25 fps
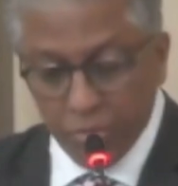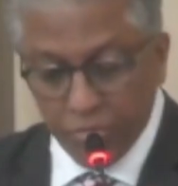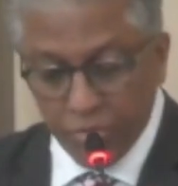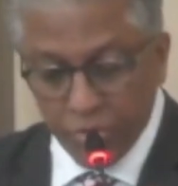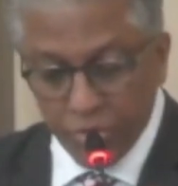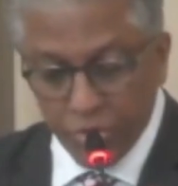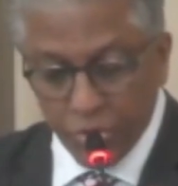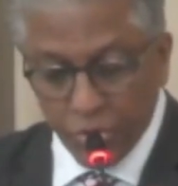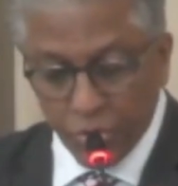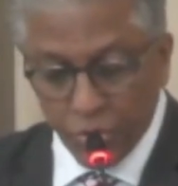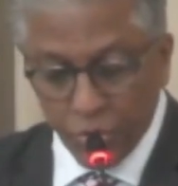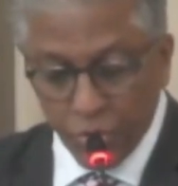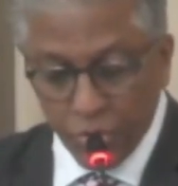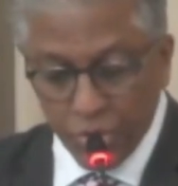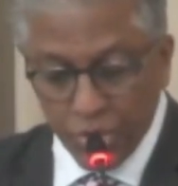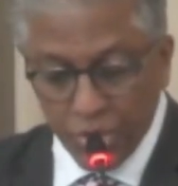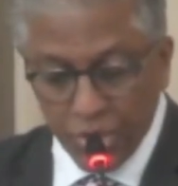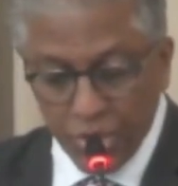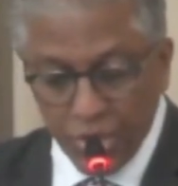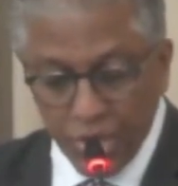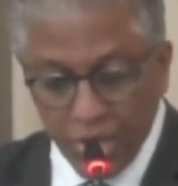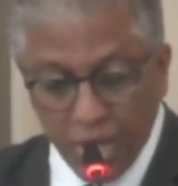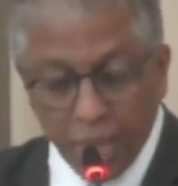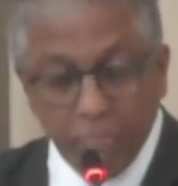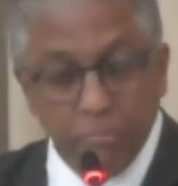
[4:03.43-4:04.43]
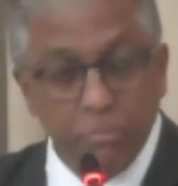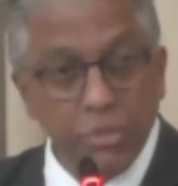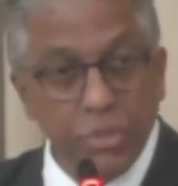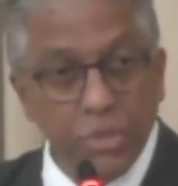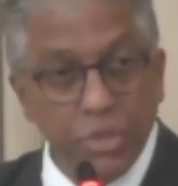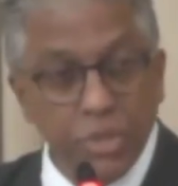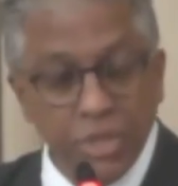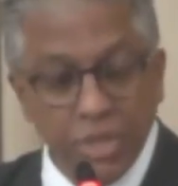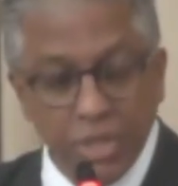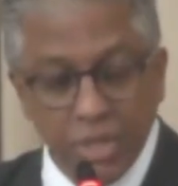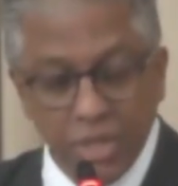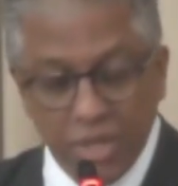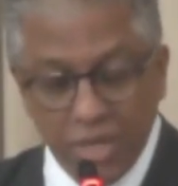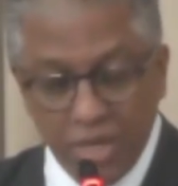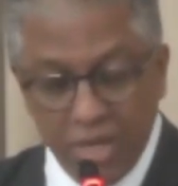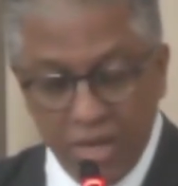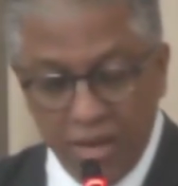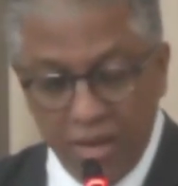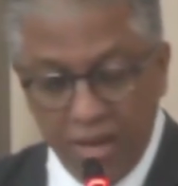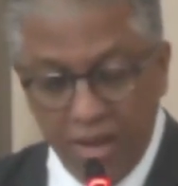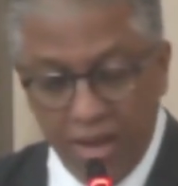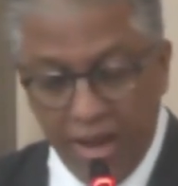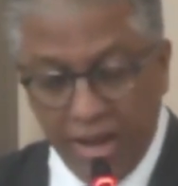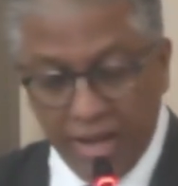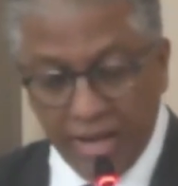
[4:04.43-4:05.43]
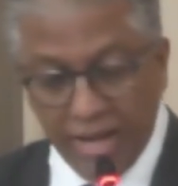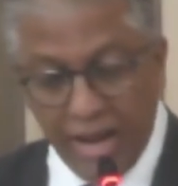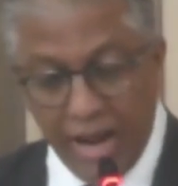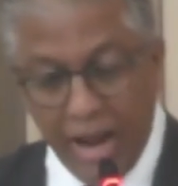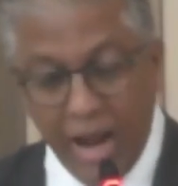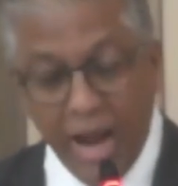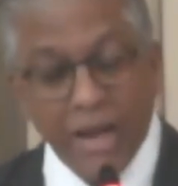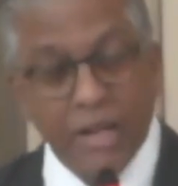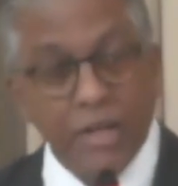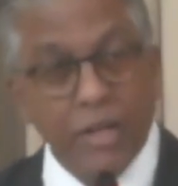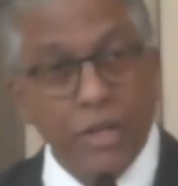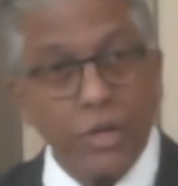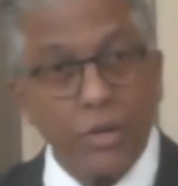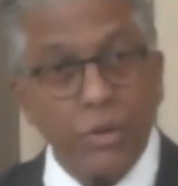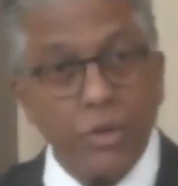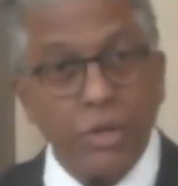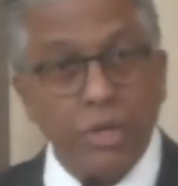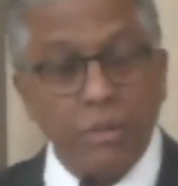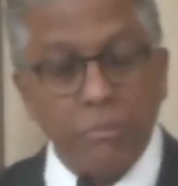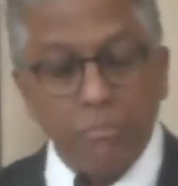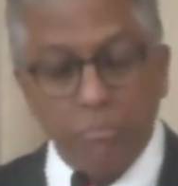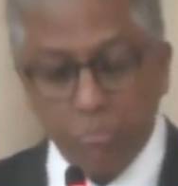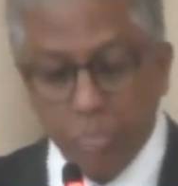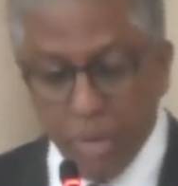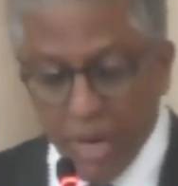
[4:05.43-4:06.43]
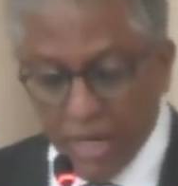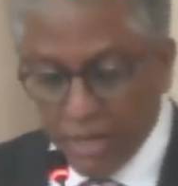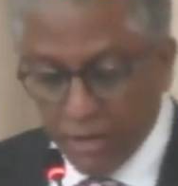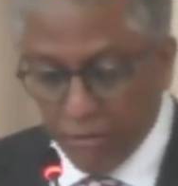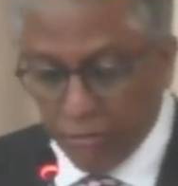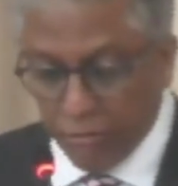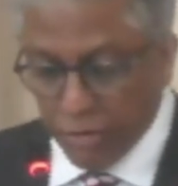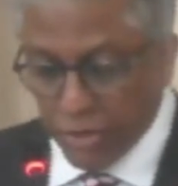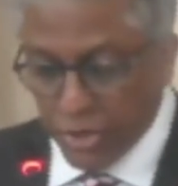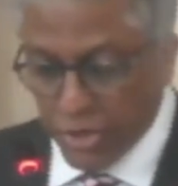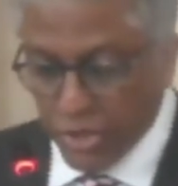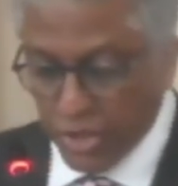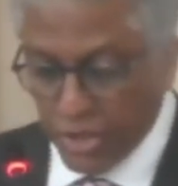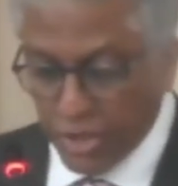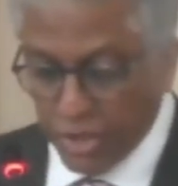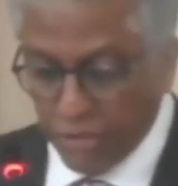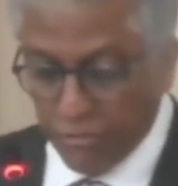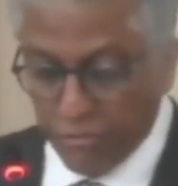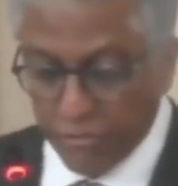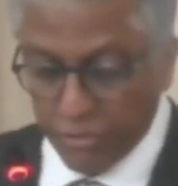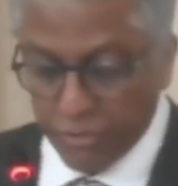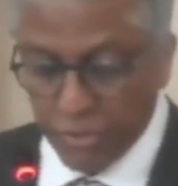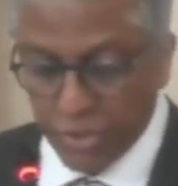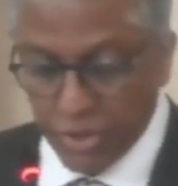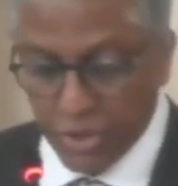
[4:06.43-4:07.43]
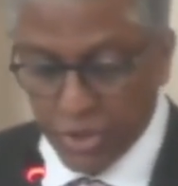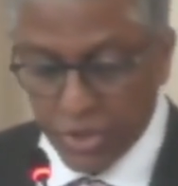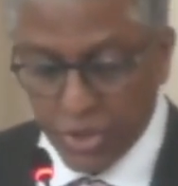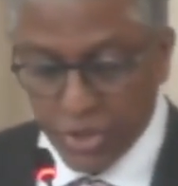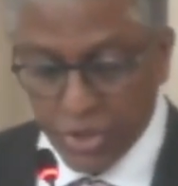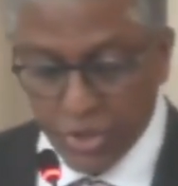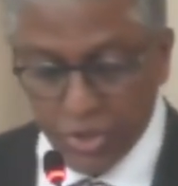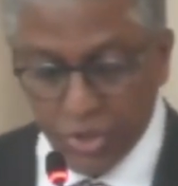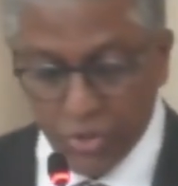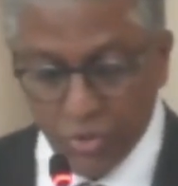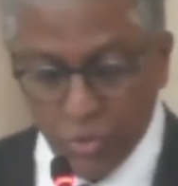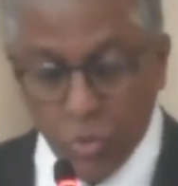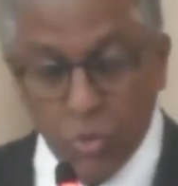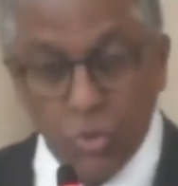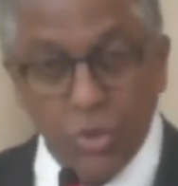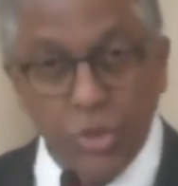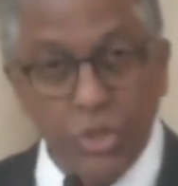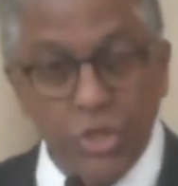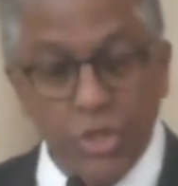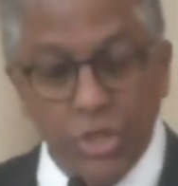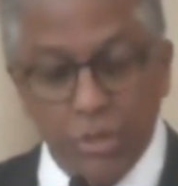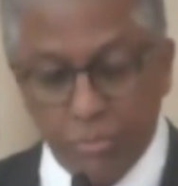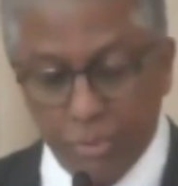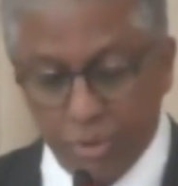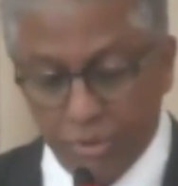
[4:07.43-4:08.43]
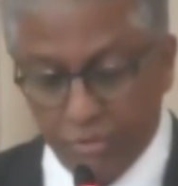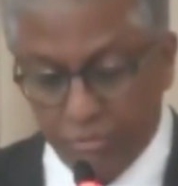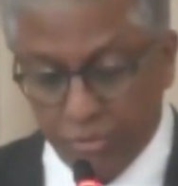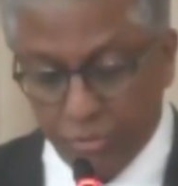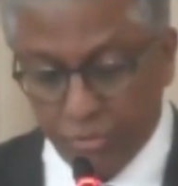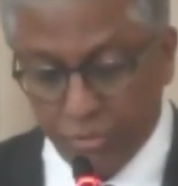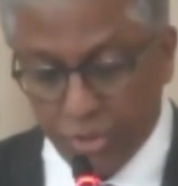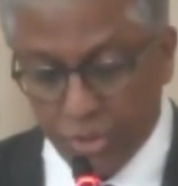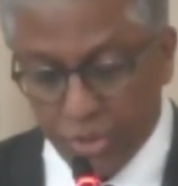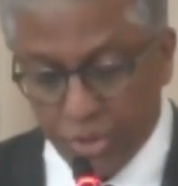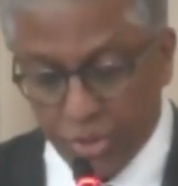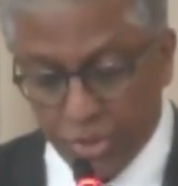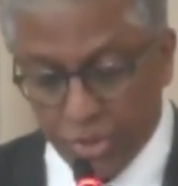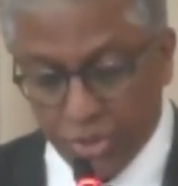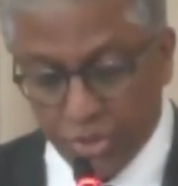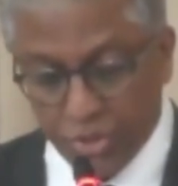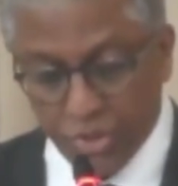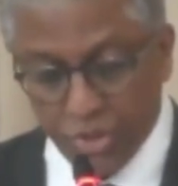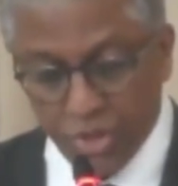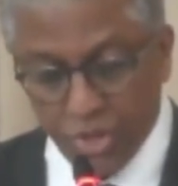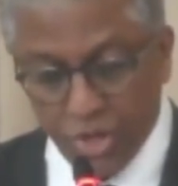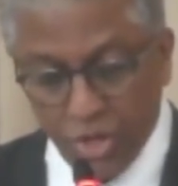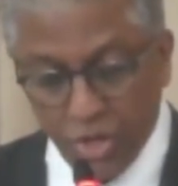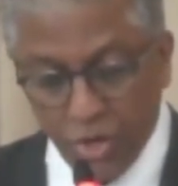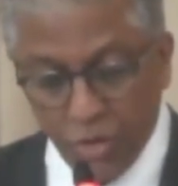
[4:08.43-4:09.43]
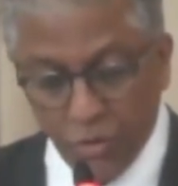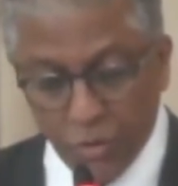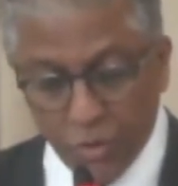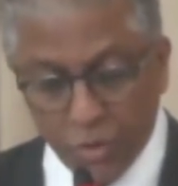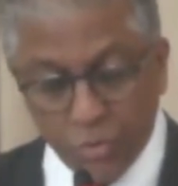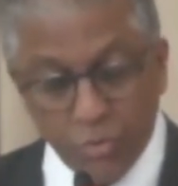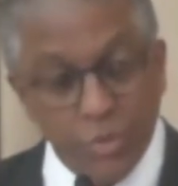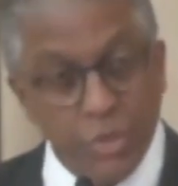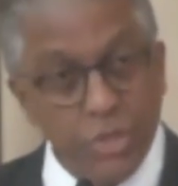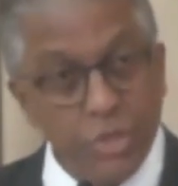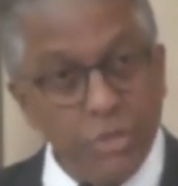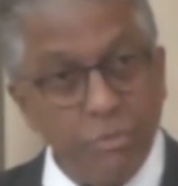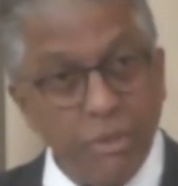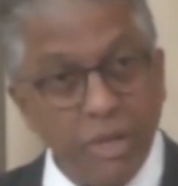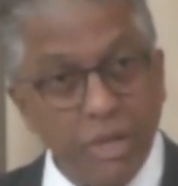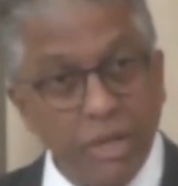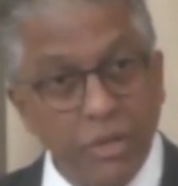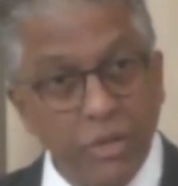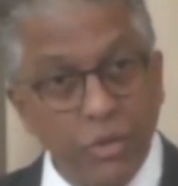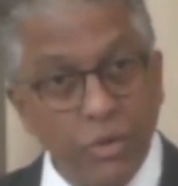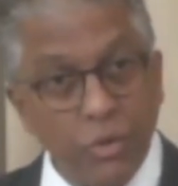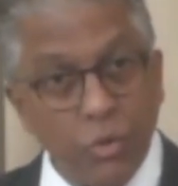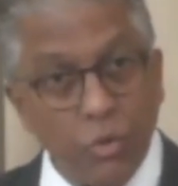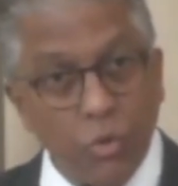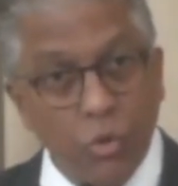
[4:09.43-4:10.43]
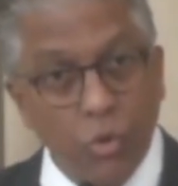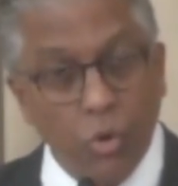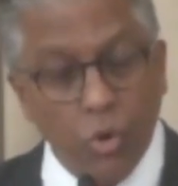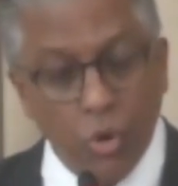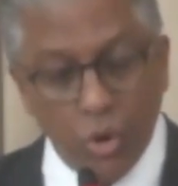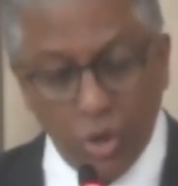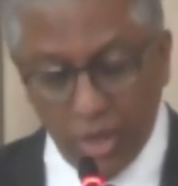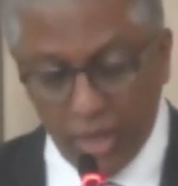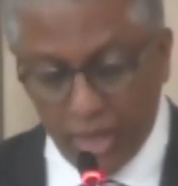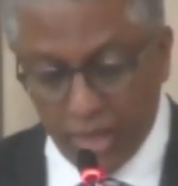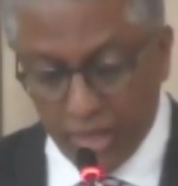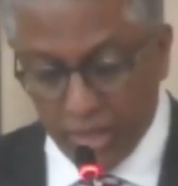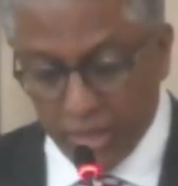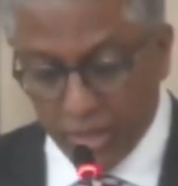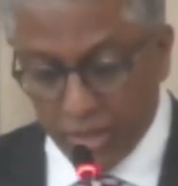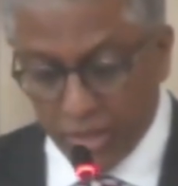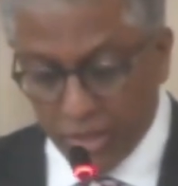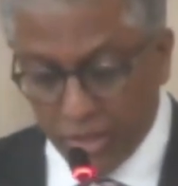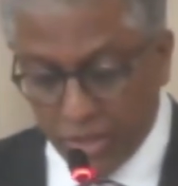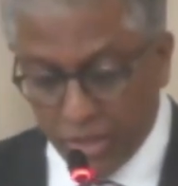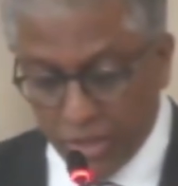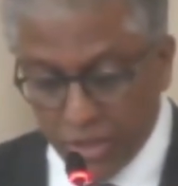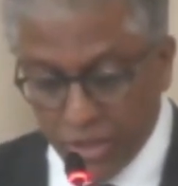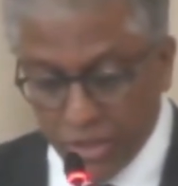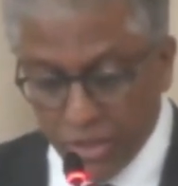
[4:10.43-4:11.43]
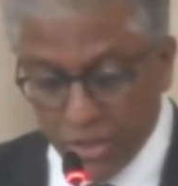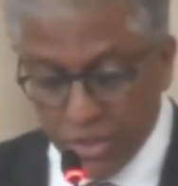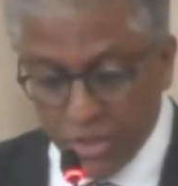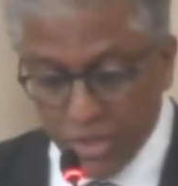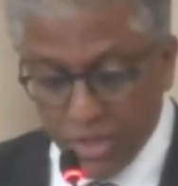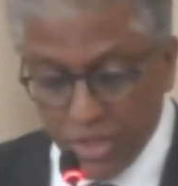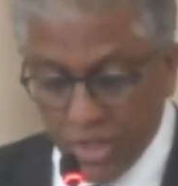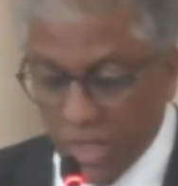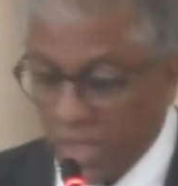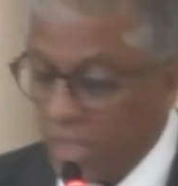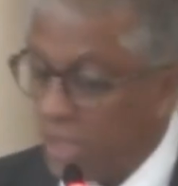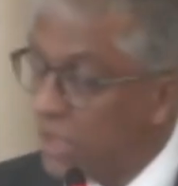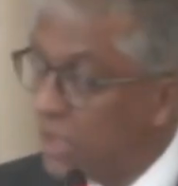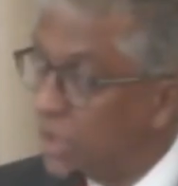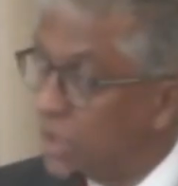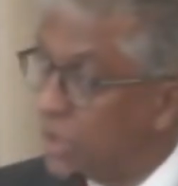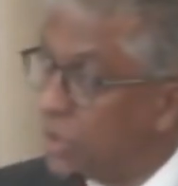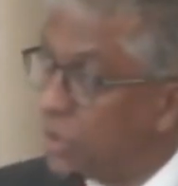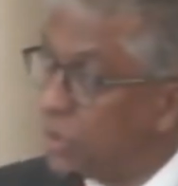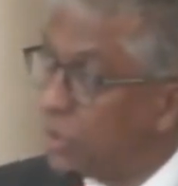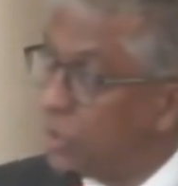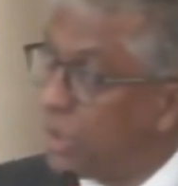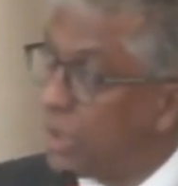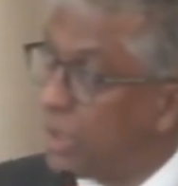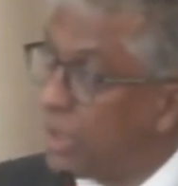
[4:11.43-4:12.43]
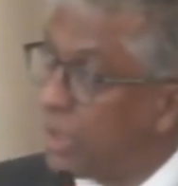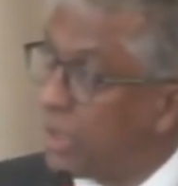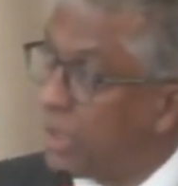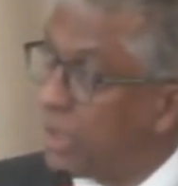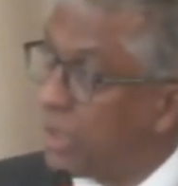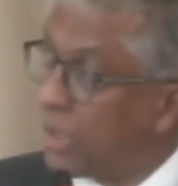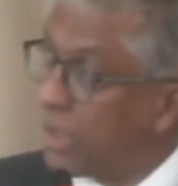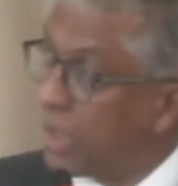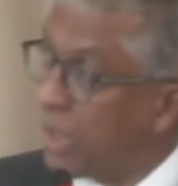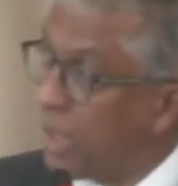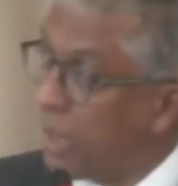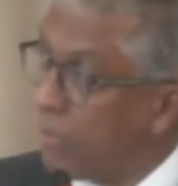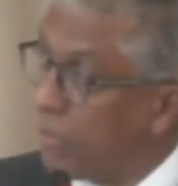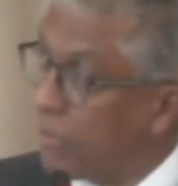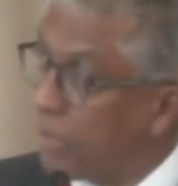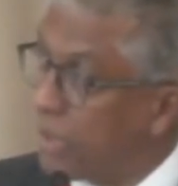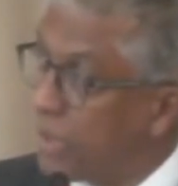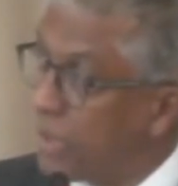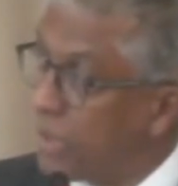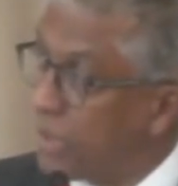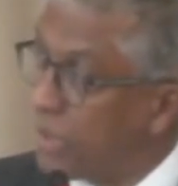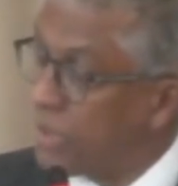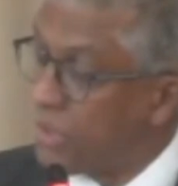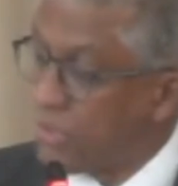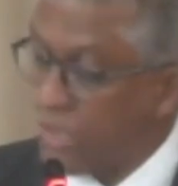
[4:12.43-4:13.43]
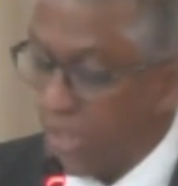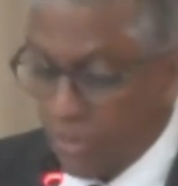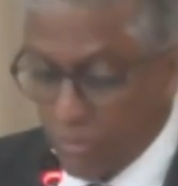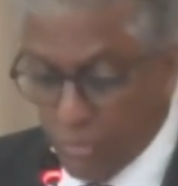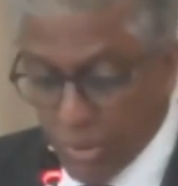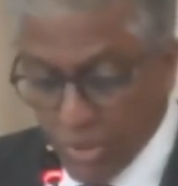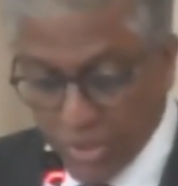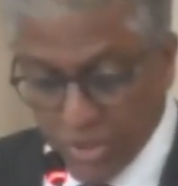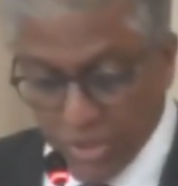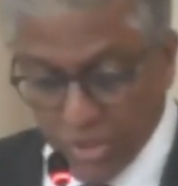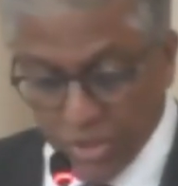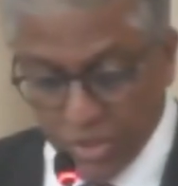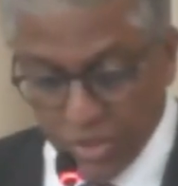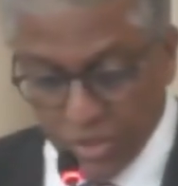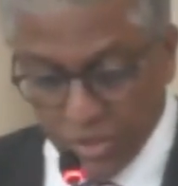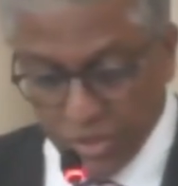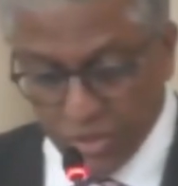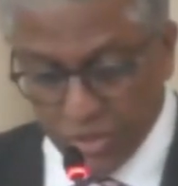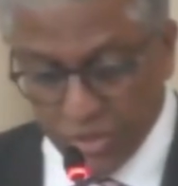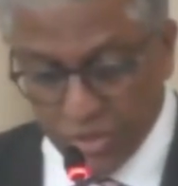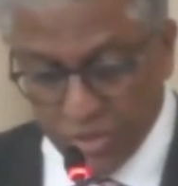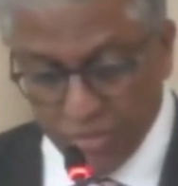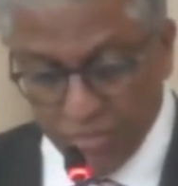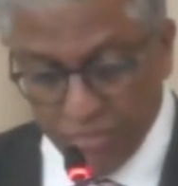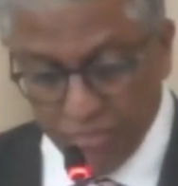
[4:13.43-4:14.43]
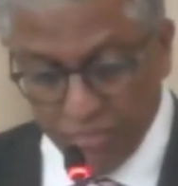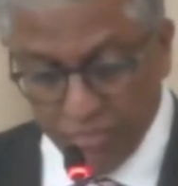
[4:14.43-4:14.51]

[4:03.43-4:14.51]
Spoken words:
for scrutiny up-to-date and accurate beneficial information, ownership information, with respect to all entities, including companies and businesses.